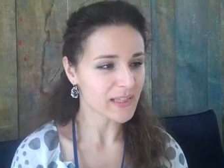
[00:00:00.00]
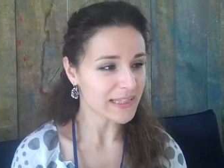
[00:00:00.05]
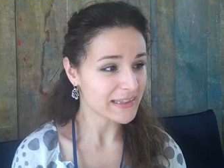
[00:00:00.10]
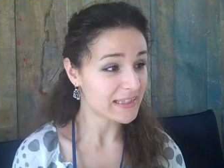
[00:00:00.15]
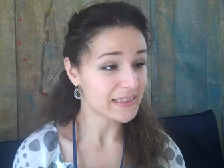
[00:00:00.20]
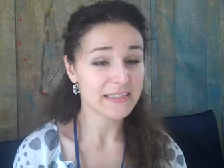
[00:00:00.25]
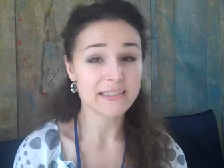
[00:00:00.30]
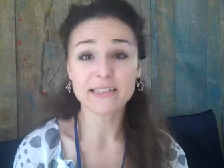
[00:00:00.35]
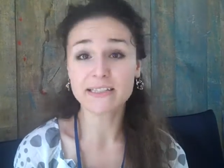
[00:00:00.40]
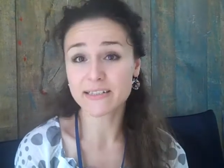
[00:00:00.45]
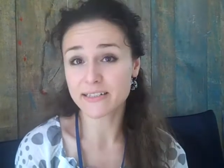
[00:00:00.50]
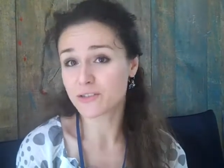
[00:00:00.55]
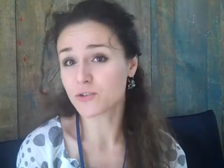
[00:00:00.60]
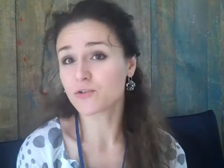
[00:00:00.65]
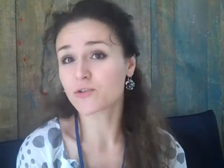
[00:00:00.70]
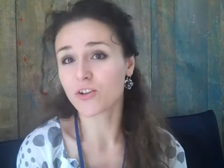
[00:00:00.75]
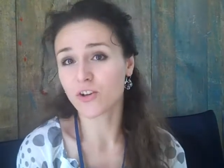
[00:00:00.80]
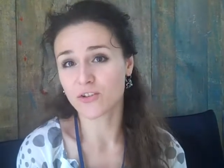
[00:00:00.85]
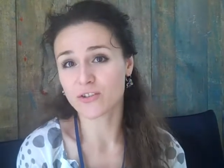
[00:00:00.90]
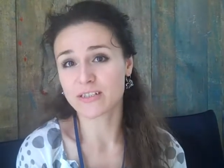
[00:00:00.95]
it's a
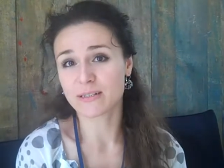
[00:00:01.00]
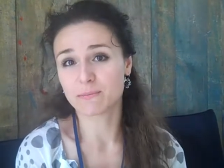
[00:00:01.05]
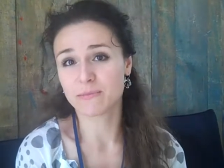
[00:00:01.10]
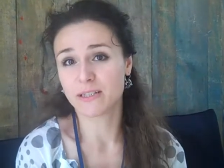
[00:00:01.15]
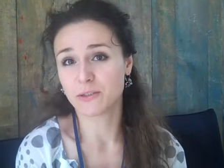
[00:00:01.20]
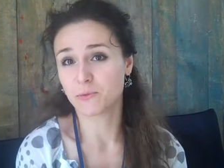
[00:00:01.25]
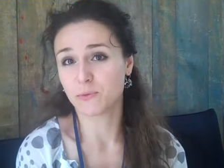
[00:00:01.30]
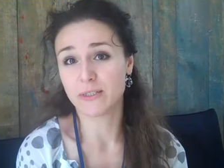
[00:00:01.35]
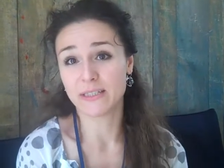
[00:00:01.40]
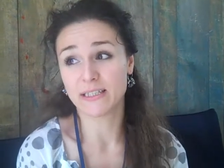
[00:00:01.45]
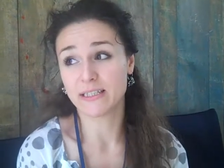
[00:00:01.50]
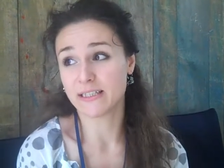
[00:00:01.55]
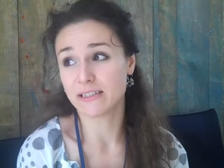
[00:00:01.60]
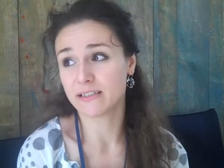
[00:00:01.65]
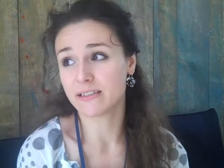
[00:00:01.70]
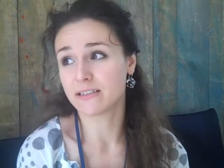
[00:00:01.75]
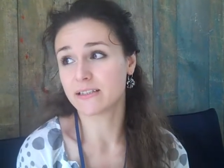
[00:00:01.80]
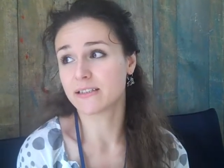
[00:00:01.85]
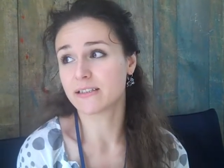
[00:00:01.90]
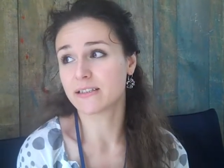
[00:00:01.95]
new concept that we
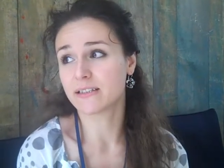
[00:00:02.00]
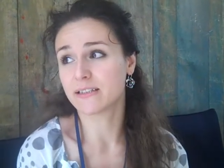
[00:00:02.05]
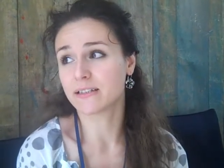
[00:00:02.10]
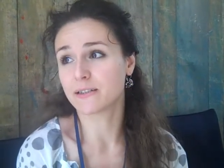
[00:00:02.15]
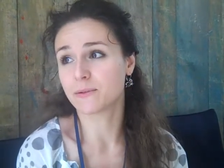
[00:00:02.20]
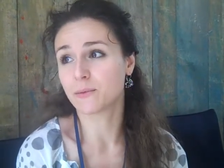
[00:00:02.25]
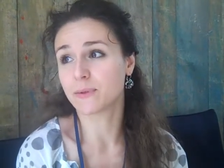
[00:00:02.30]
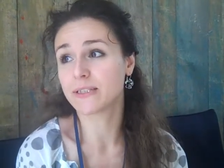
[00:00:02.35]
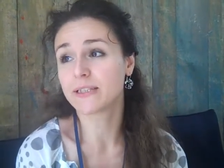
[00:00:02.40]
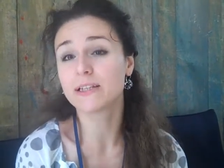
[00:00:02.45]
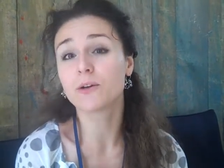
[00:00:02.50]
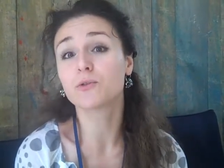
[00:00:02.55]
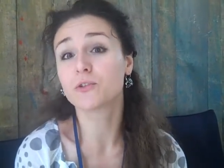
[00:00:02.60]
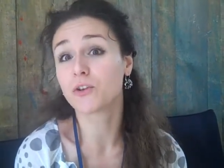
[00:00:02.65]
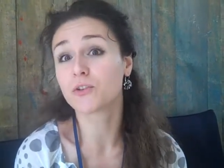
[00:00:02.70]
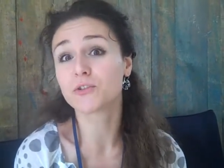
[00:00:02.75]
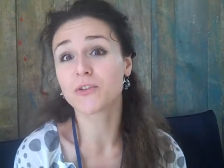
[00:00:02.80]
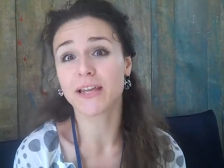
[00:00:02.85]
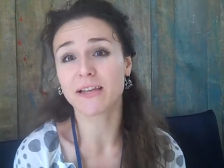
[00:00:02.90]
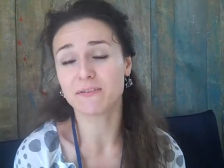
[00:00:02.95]
Uh, we
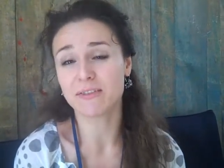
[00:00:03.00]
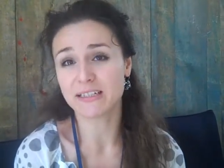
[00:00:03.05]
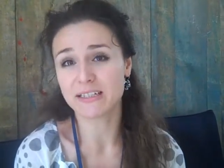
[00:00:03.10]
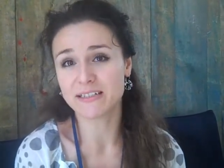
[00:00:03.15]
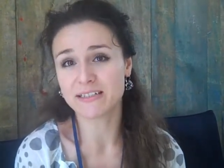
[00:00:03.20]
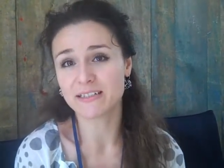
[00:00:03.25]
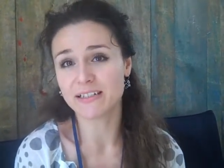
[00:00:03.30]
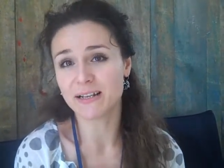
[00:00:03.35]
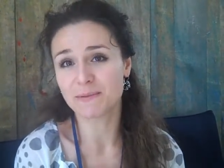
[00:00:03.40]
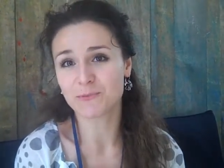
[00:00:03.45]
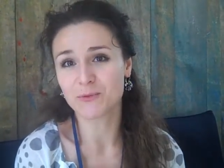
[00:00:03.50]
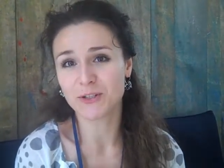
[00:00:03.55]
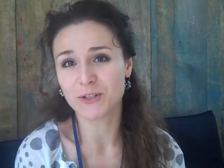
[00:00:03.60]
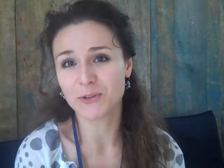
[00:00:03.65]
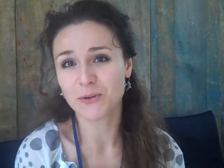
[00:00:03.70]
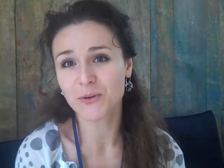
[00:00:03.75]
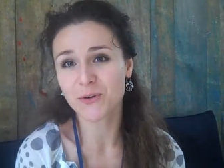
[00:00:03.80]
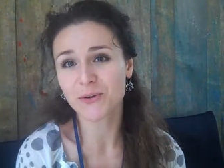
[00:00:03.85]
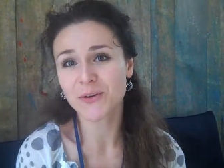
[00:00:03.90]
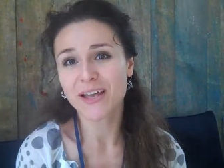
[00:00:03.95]
don't have in
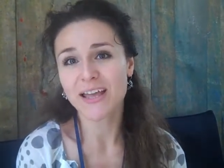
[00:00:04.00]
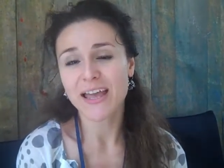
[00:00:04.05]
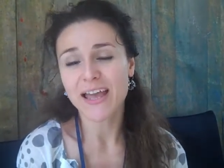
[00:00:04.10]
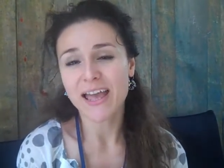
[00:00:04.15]
Issy-les-Moulineaux,